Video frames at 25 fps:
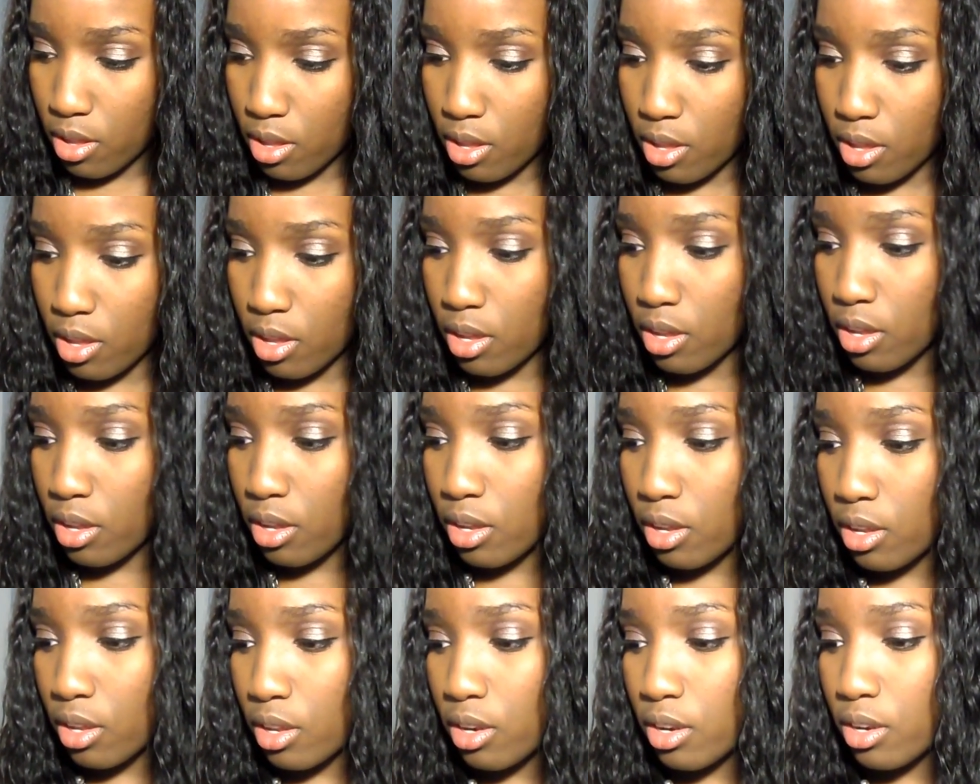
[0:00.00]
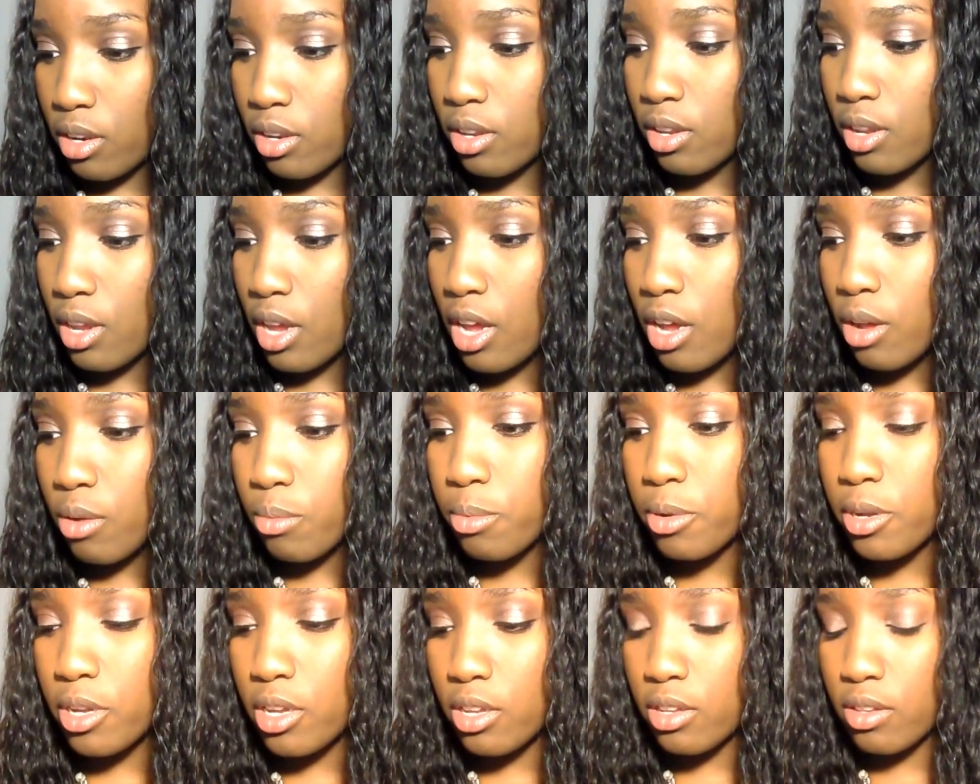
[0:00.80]
And I'll
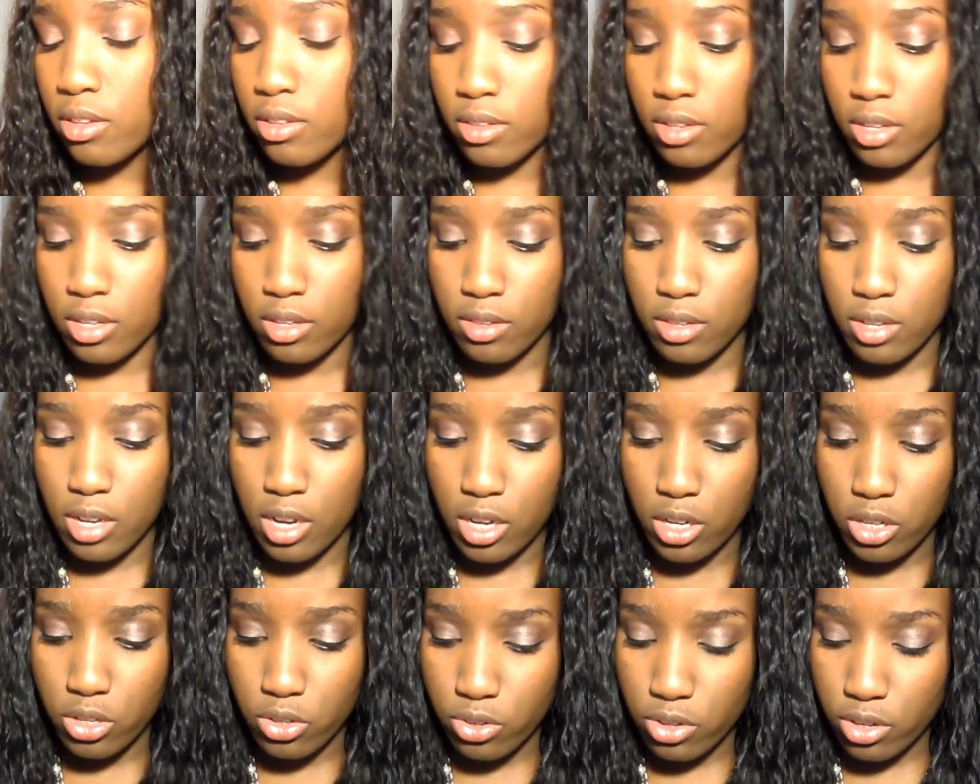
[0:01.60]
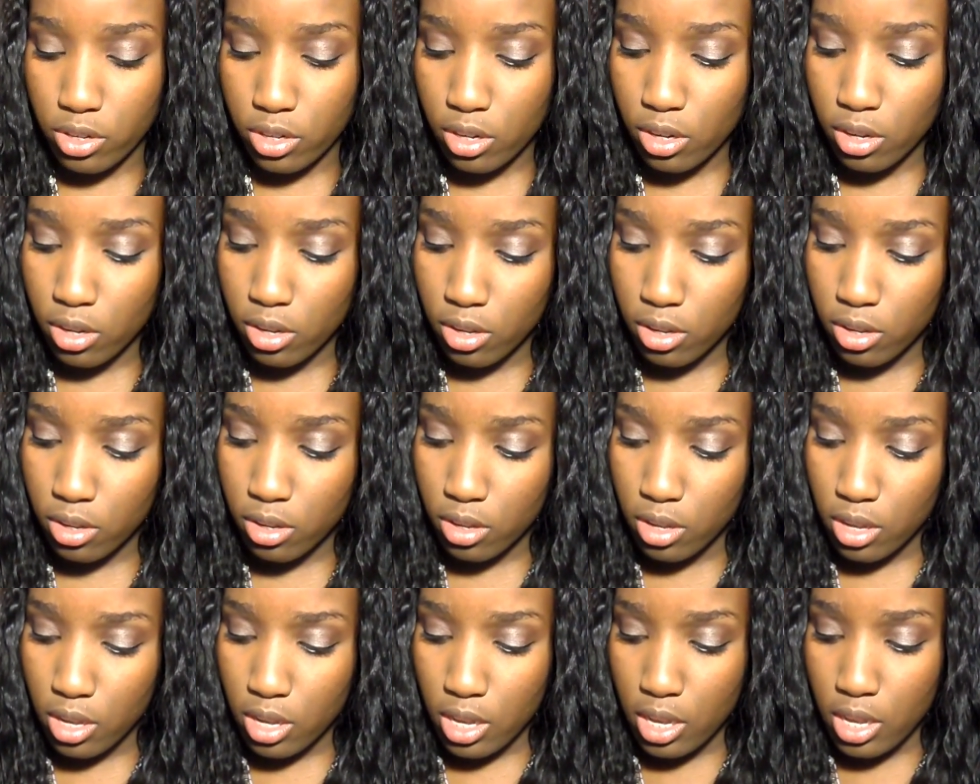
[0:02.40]
put 600
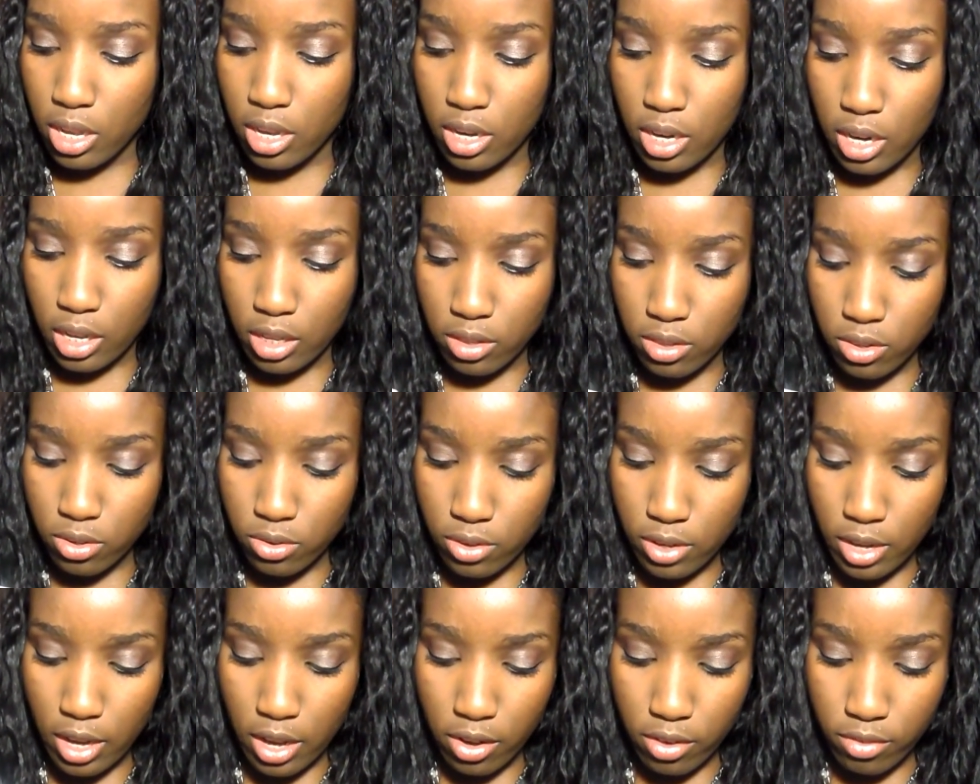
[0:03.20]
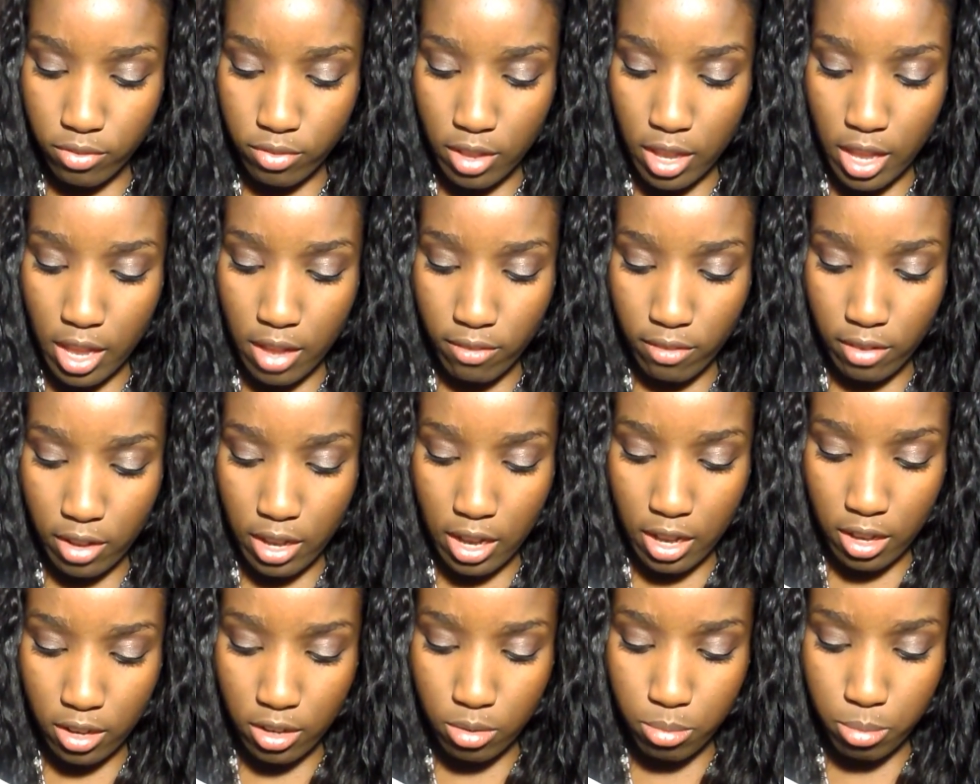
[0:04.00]
next to it. Now if they have a
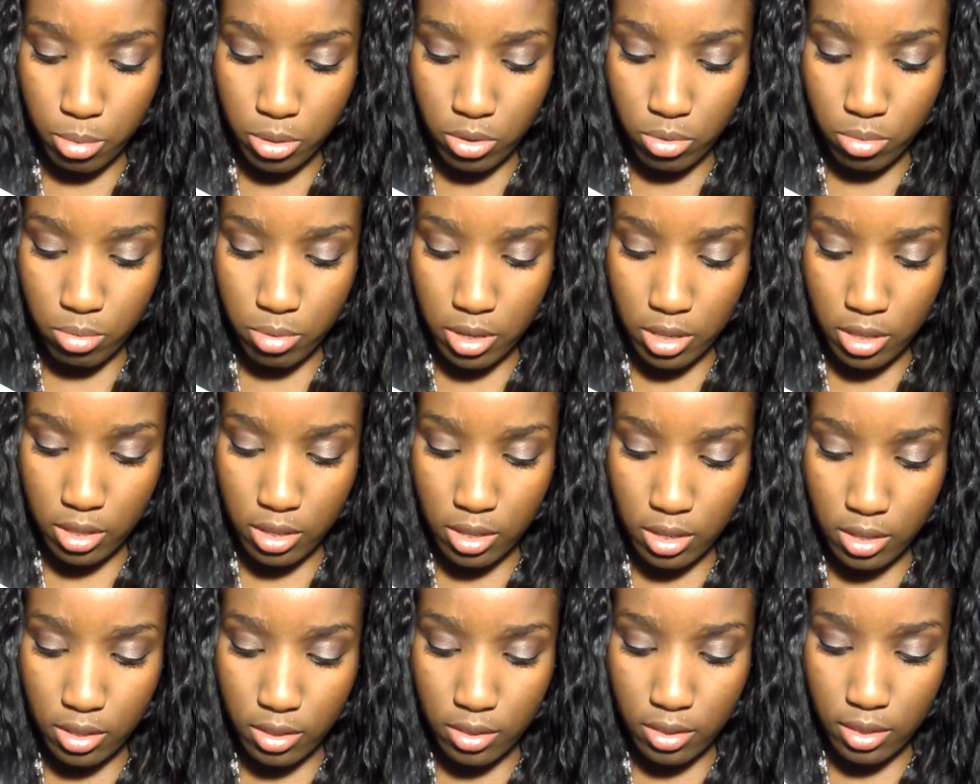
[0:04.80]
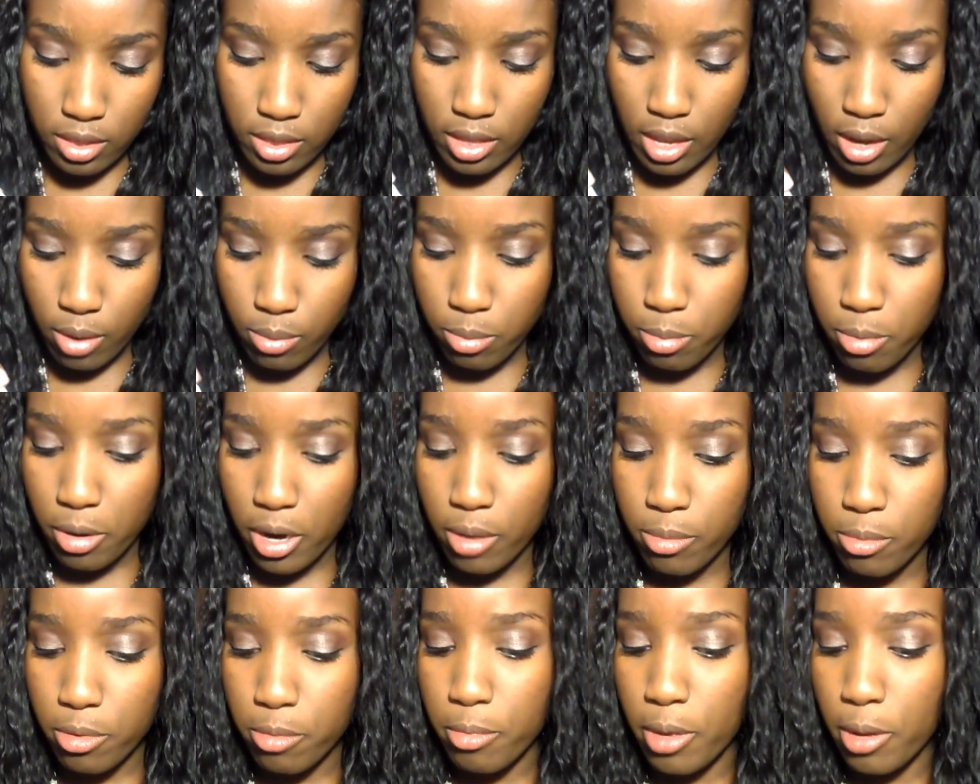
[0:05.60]
color between these, that would
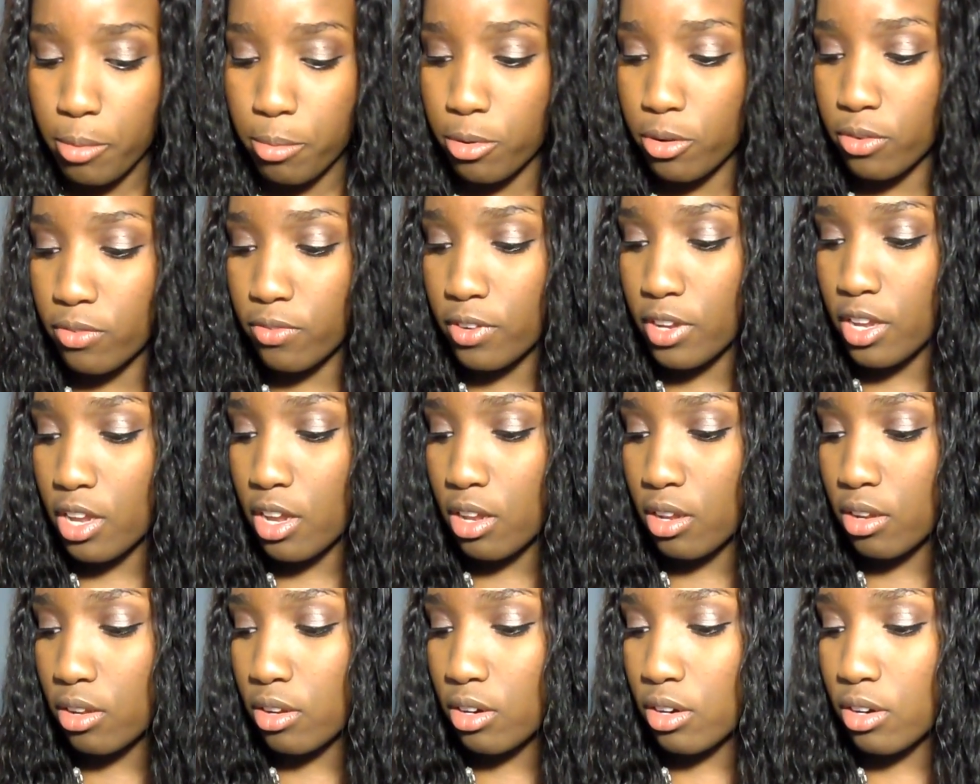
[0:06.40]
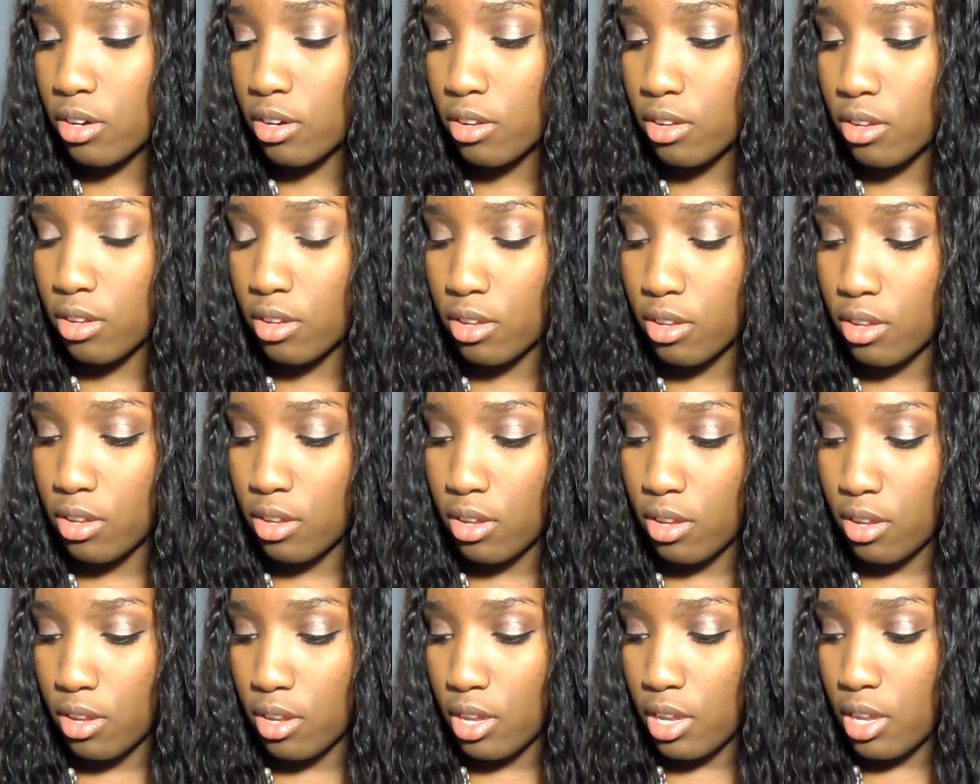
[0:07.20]
probably be my perfect color.
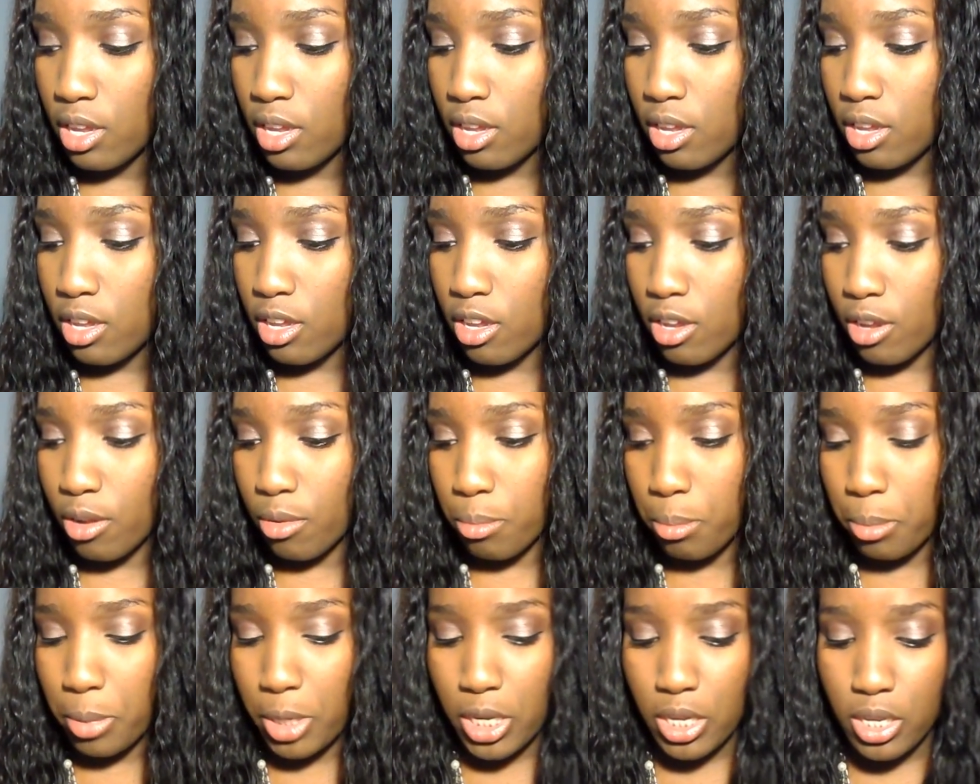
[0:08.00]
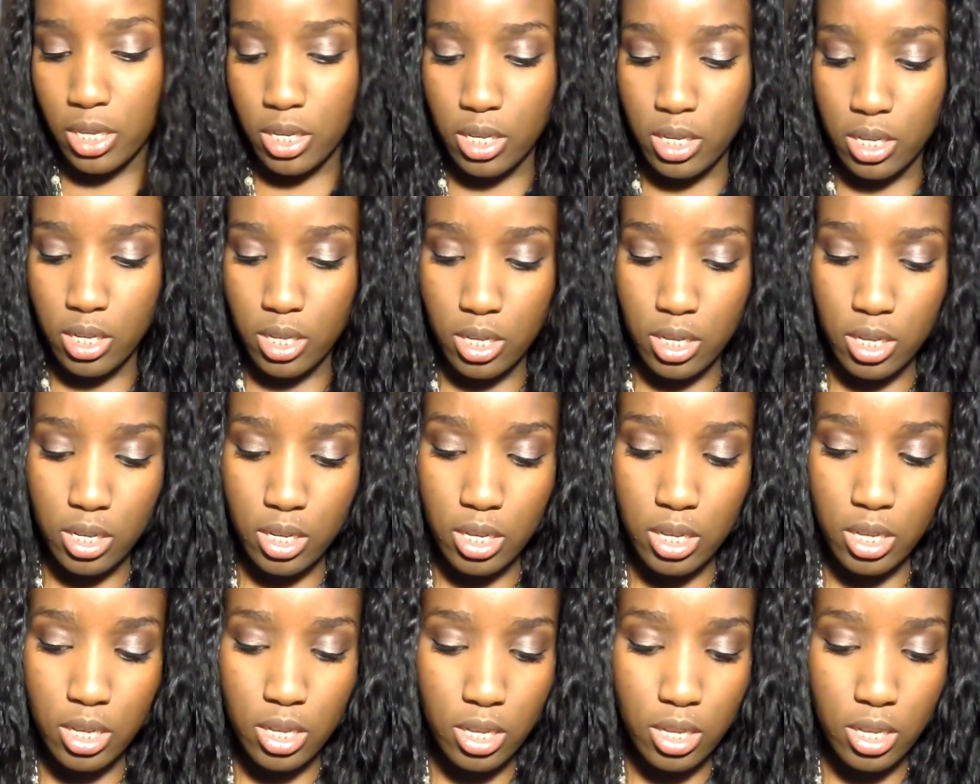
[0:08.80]
But